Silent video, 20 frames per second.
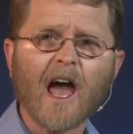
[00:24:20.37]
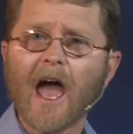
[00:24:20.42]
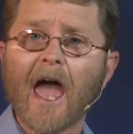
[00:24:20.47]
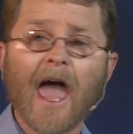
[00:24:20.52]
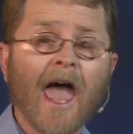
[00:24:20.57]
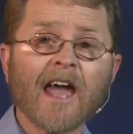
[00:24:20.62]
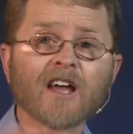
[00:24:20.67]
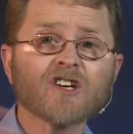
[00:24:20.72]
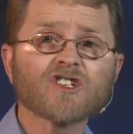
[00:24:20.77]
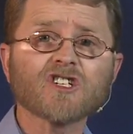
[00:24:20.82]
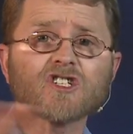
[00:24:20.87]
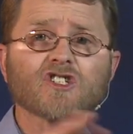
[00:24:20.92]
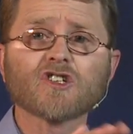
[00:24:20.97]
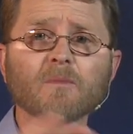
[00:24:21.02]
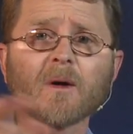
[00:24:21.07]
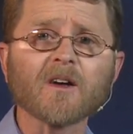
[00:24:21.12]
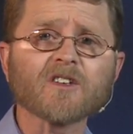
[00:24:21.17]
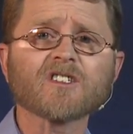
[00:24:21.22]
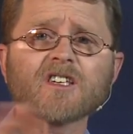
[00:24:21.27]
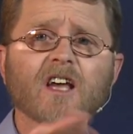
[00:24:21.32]
anxious to
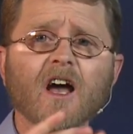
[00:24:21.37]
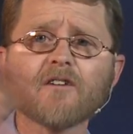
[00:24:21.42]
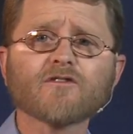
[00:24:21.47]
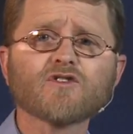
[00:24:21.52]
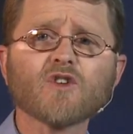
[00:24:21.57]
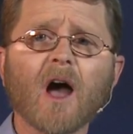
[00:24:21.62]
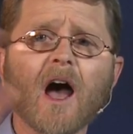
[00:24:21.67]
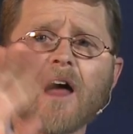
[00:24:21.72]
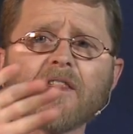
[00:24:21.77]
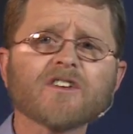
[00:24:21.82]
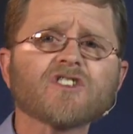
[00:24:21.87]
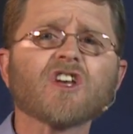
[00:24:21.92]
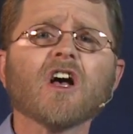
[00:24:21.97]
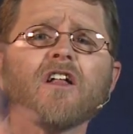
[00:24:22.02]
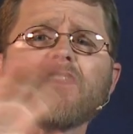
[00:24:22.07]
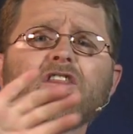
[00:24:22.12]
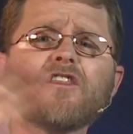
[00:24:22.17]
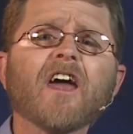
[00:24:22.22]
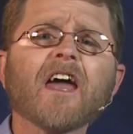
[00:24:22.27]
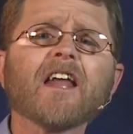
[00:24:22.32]
myself, to others,
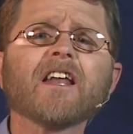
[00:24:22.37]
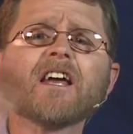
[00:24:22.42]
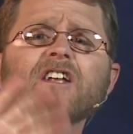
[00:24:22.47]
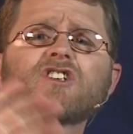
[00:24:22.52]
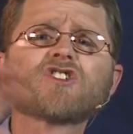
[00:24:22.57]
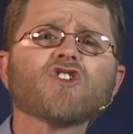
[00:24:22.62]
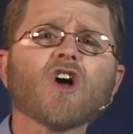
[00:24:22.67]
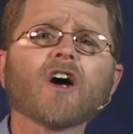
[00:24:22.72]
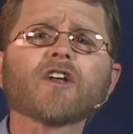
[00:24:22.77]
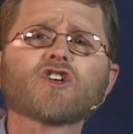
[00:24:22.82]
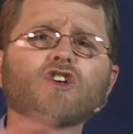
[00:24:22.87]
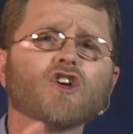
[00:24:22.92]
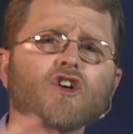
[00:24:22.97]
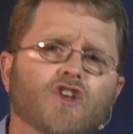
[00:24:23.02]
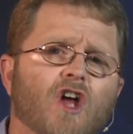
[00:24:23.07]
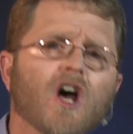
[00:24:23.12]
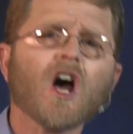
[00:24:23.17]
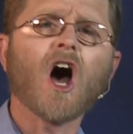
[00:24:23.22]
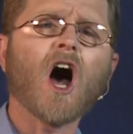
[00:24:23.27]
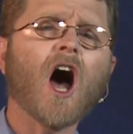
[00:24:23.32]
then it's not good.